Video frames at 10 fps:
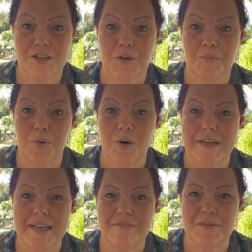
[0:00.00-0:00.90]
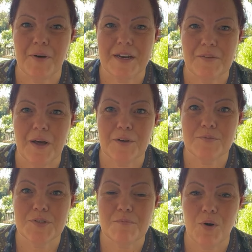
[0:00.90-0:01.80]
Good morning, everybody. Welcome
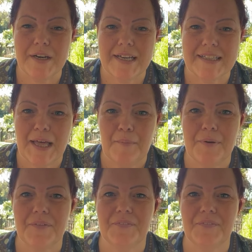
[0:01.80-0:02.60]
to the Morning Club.